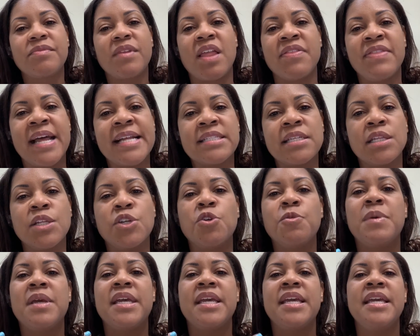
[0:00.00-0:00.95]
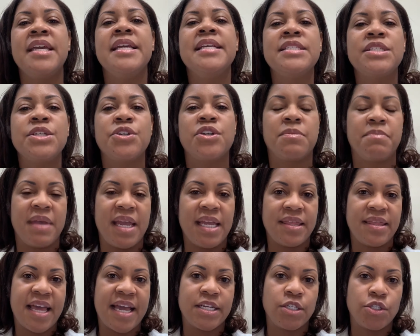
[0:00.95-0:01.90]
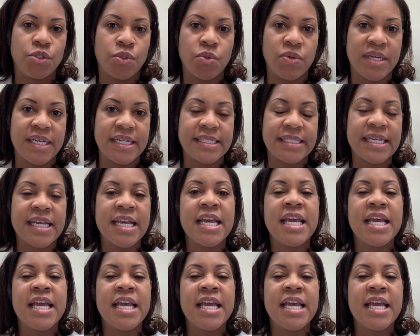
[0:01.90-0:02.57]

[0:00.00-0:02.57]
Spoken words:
That's a little bit easier to make that choice